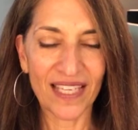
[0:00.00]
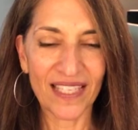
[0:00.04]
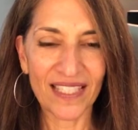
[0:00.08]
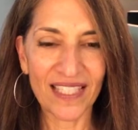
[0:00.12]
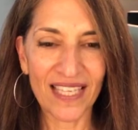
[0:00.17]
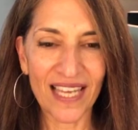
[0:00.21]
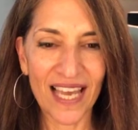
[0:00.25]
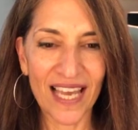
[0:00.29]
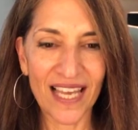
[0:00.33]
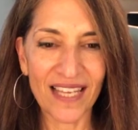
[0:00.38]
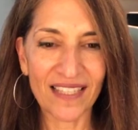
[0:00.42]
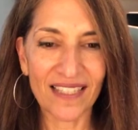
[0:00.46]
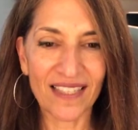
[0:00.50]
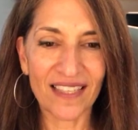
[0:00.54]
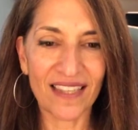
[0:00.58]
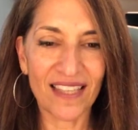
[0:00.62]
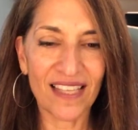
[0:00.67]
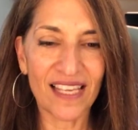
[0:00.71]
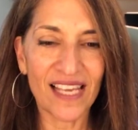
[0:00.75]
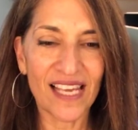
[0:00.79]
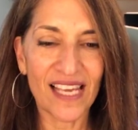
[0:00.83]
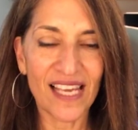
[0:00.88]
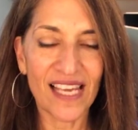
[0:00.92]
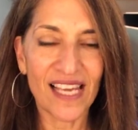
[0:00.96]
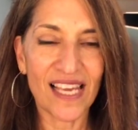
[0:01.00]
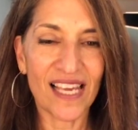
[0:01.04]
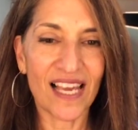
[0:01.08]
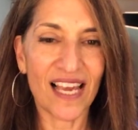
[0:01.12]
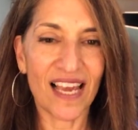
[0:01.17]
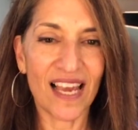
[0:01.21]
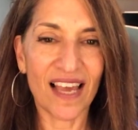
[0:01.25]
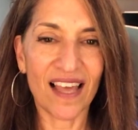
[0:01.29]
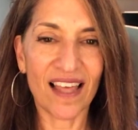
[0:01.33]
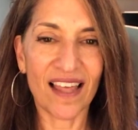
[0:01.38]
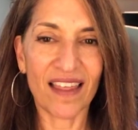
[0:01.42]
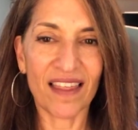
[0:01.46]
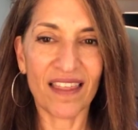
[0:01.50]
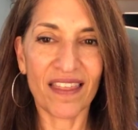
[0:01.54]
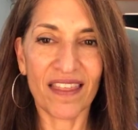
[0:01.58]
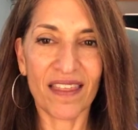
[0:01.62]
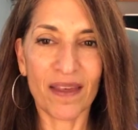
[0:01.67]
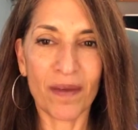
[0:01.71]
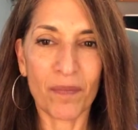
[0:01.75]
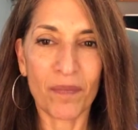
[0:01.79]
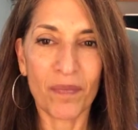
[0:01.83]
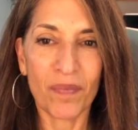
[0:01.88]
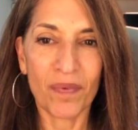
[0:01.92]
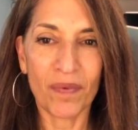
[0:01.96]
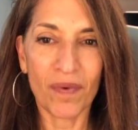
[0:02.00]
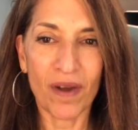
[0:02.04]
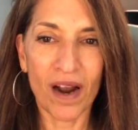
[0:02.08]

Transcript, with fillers: takes the, the